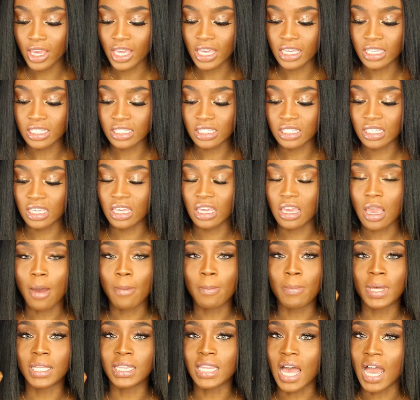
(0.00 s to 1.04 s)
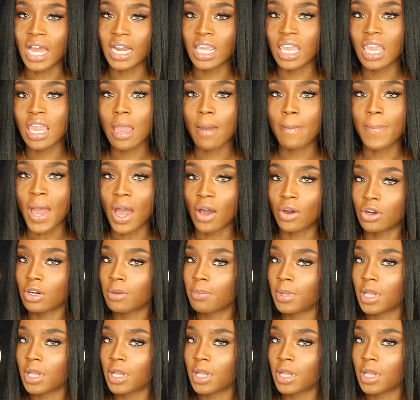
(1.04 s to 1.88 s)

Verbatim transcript: is the Milani Powder